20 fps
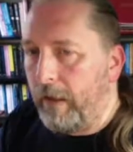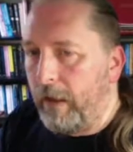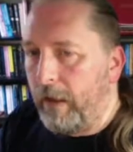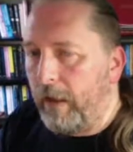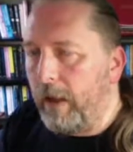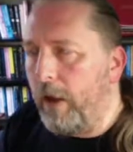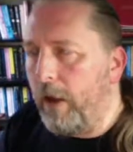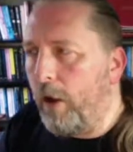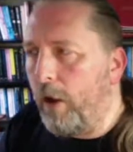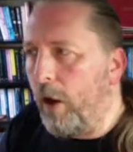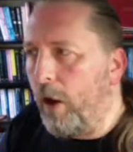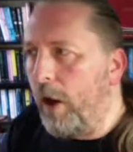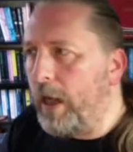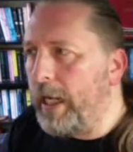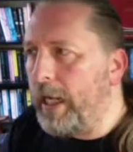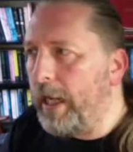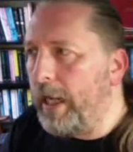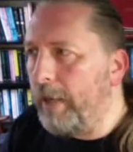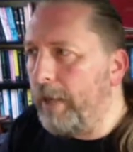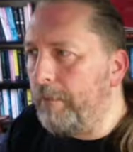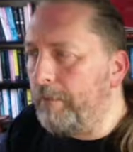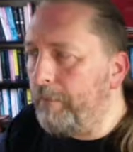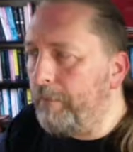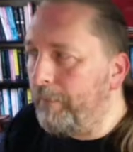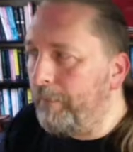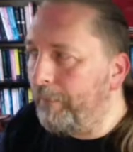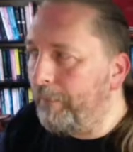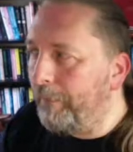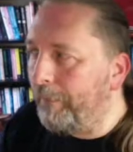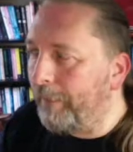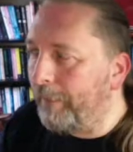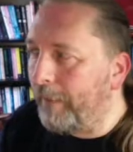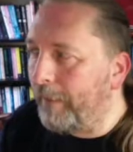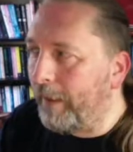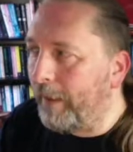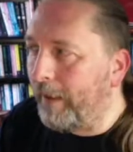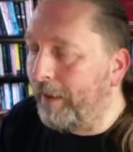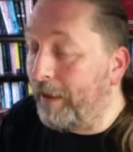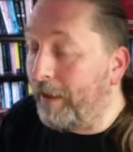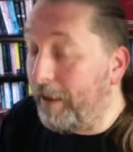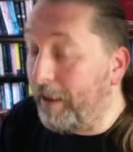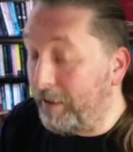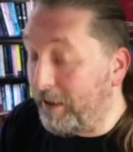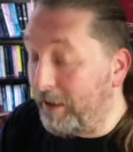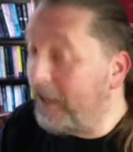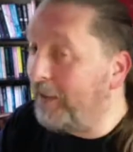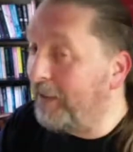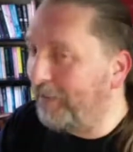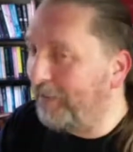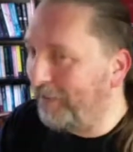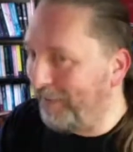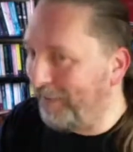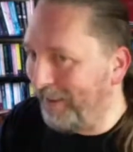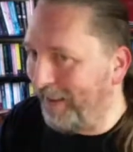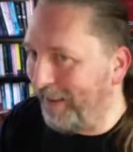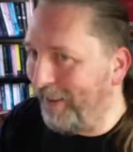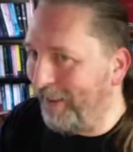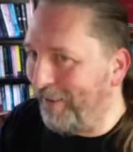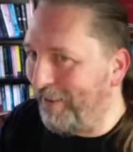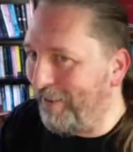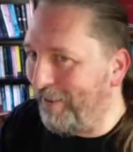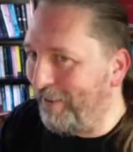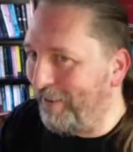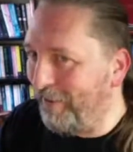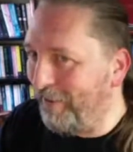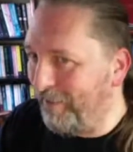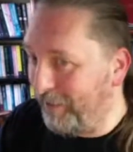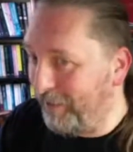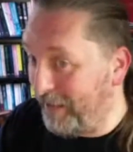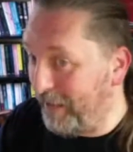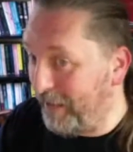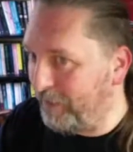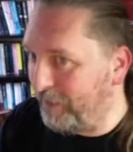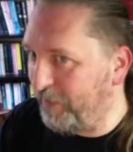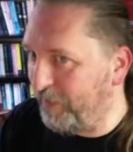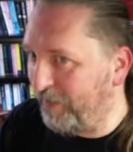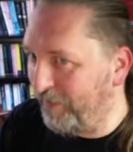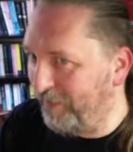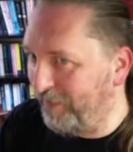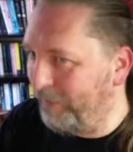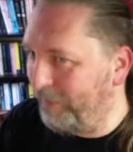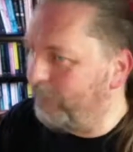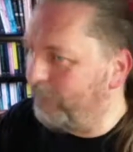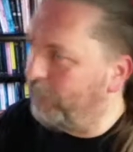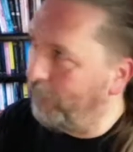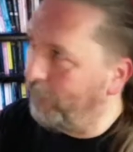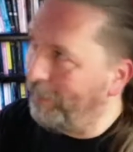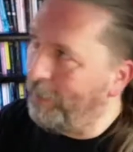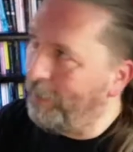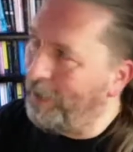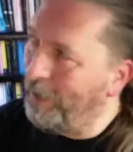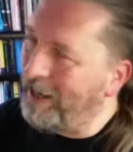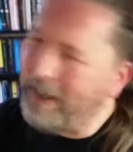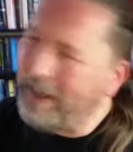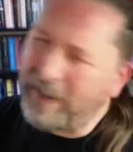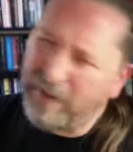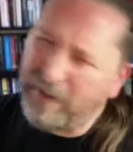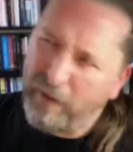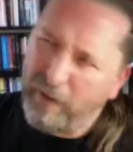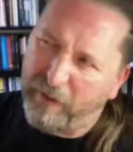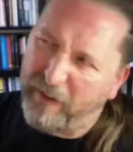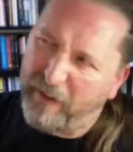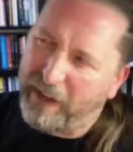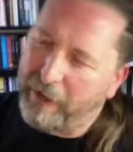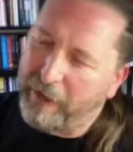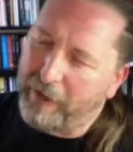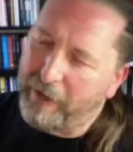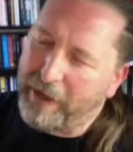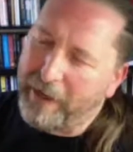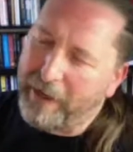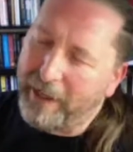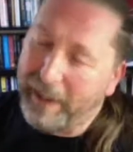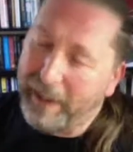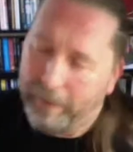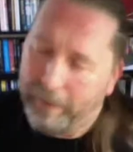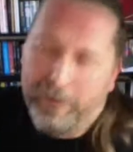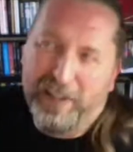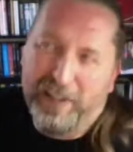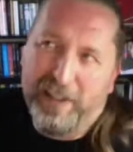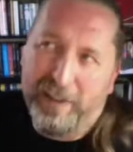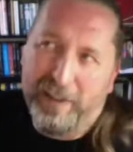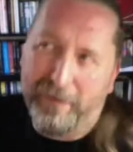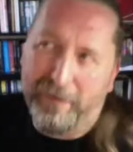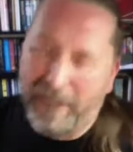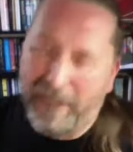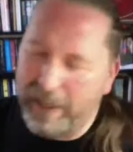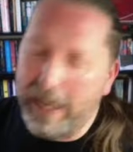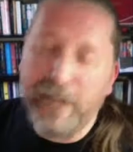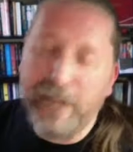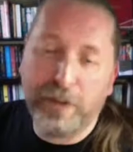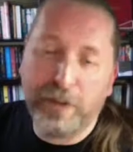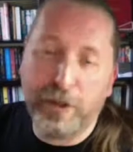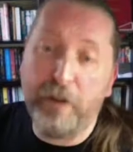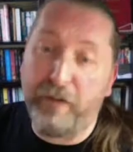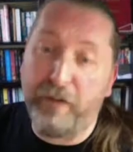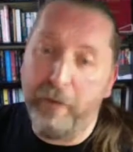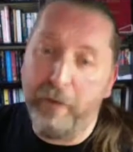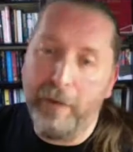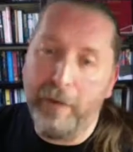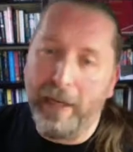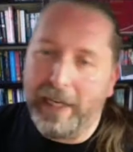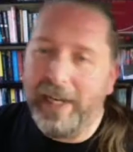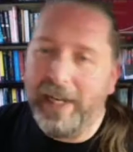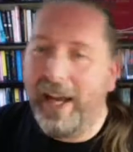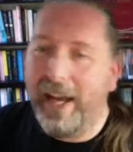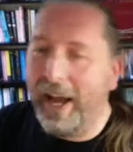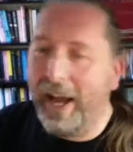Now, it sounds, well, it's not funny really. It's good for me.